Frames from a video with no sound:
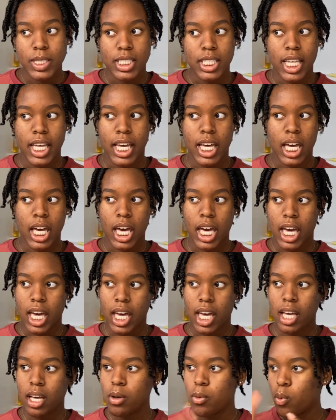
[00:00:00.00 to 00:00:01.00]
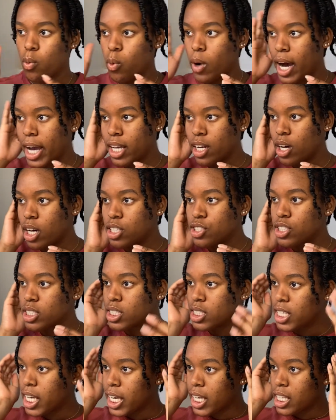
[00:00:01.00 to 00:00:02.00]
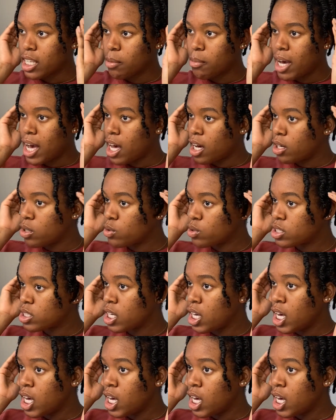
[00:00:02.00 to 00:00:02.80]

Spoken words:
like, hey, why not just take them out